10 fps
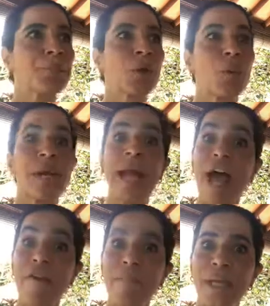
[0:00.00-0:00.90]
What I
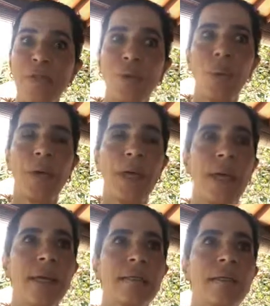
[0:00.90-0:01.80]
have been doing
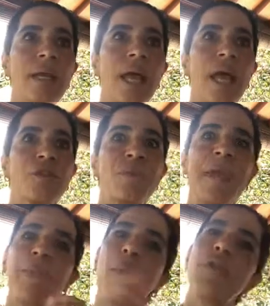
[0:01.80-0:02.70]
is to
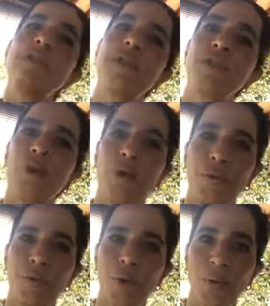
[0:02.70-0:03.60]
make post-it
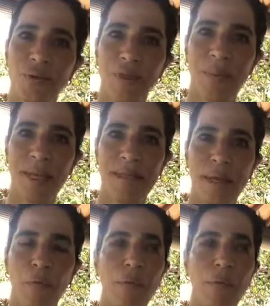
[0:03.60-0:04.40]
notes to myself.